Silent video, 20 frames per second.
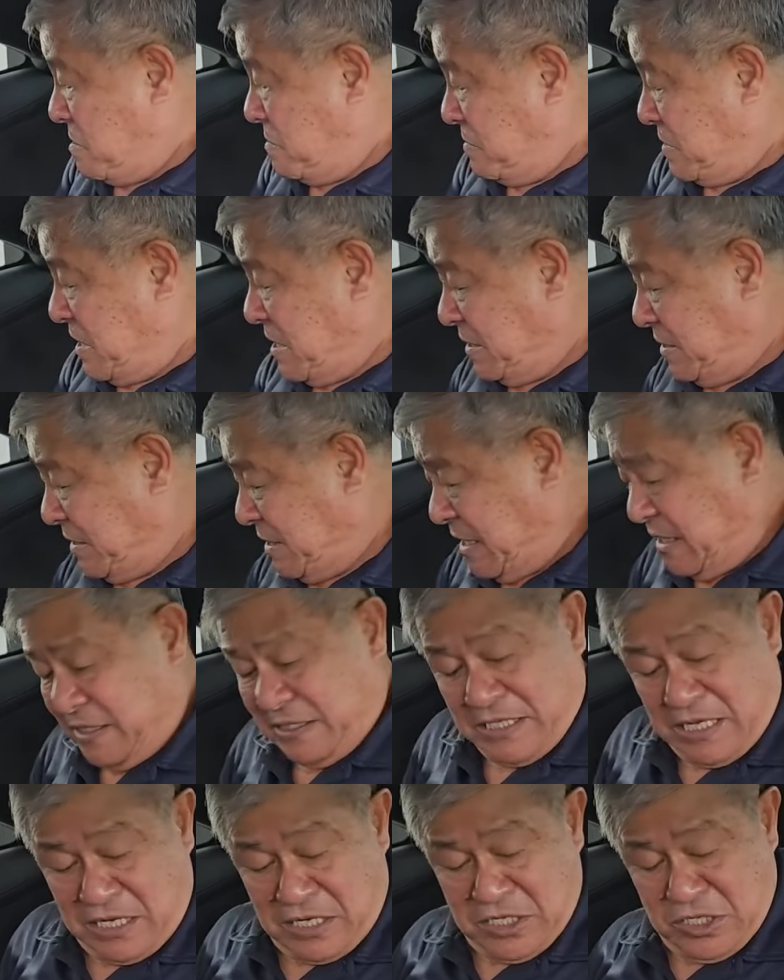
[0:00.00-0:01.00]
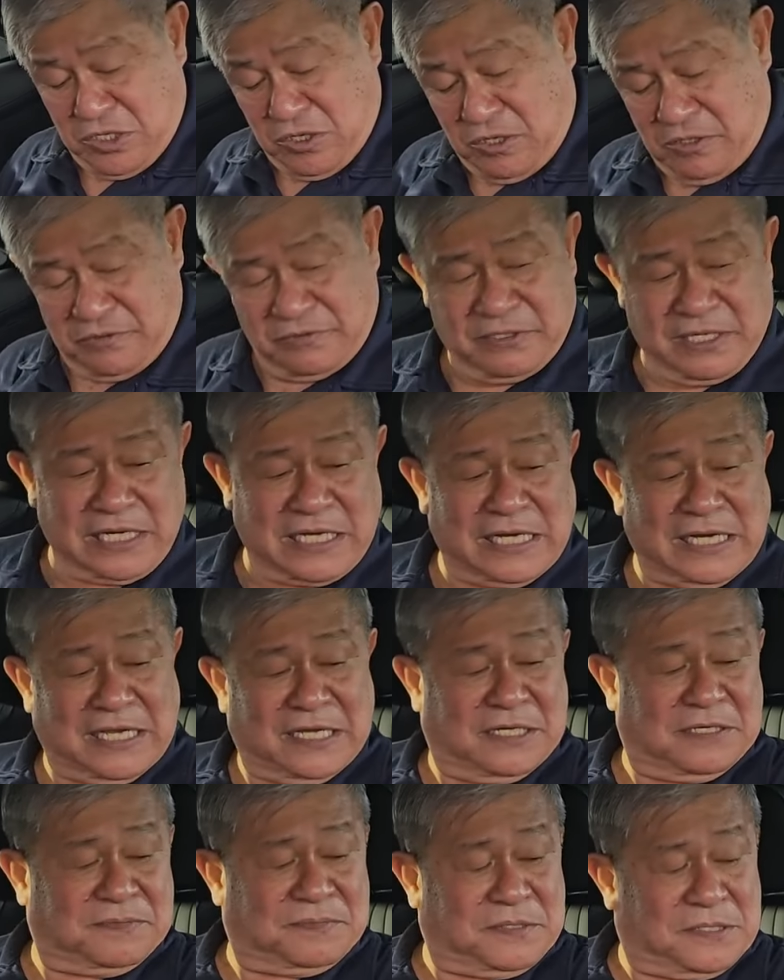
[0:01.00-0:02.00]
Rear seats are not
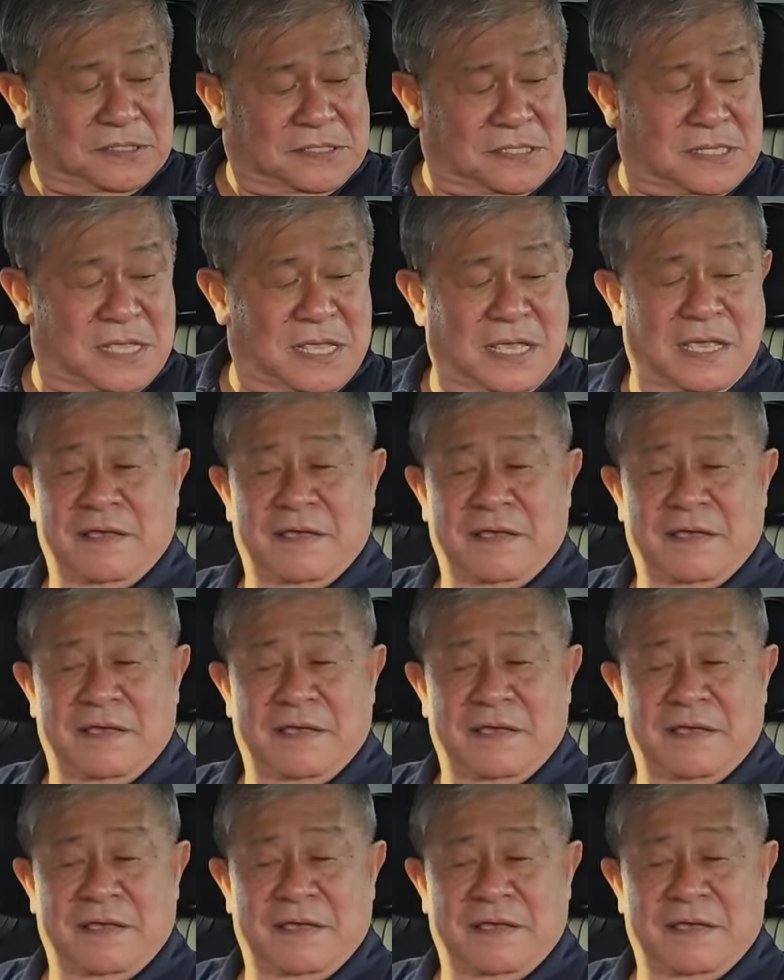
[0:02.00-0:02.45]
reclinable,